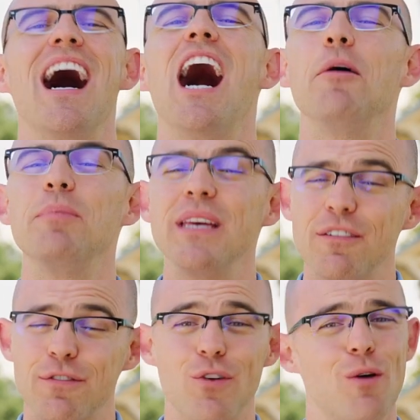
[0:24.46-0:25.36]
I'll be
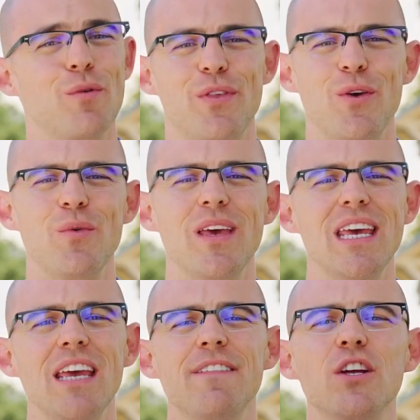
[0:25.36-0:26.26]
upfront with you.
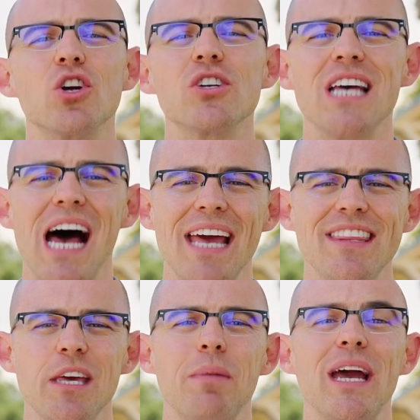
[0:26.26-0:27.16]
If you're
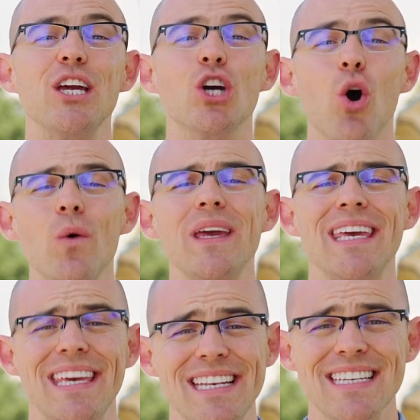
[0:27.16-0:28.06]
tithing by going
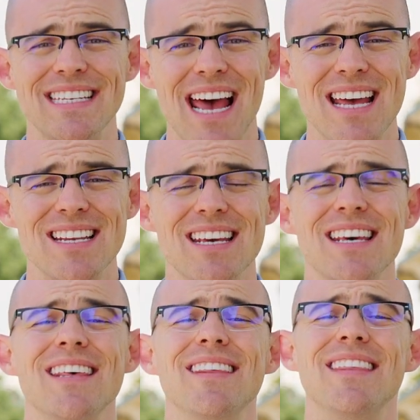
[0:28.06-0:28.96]
into debt,
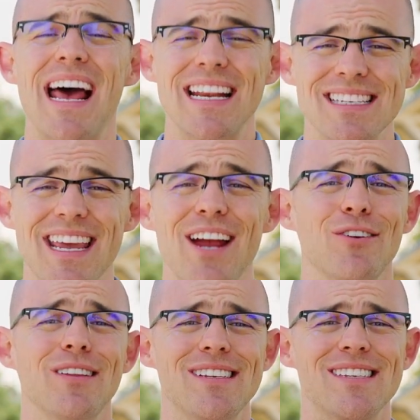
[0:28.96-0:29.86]
that is
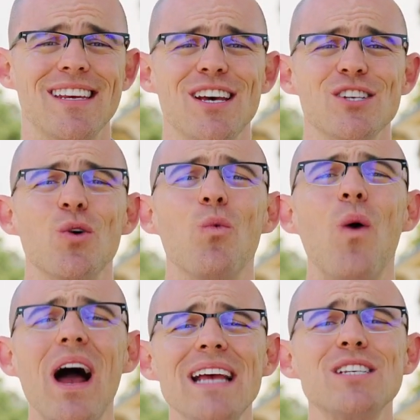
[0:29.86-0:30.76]
careless. So
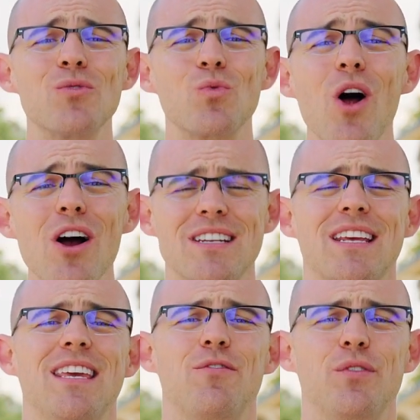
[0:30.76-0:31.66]
why is it wrong to
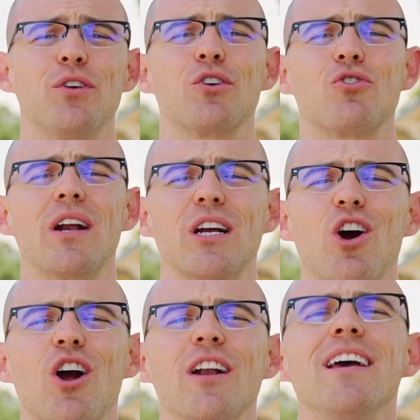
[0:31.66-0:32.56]
give with your credit
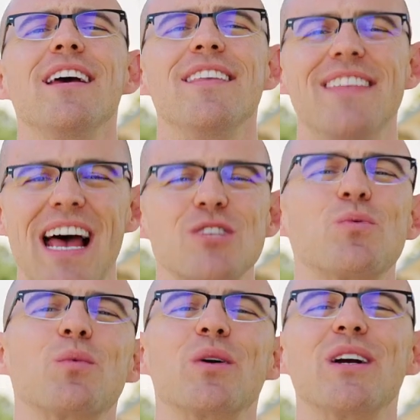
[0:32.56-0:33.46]
card? That's
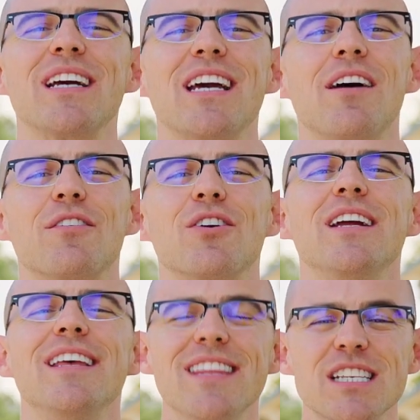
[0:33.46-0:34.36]
what we're going to cover
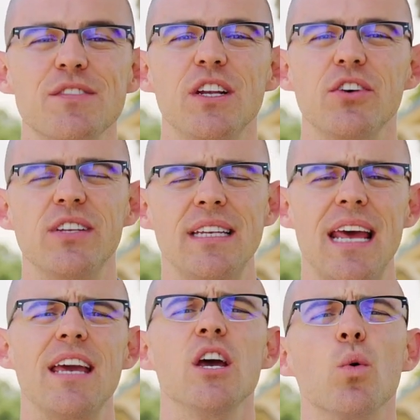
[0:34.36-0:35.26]
in this video today.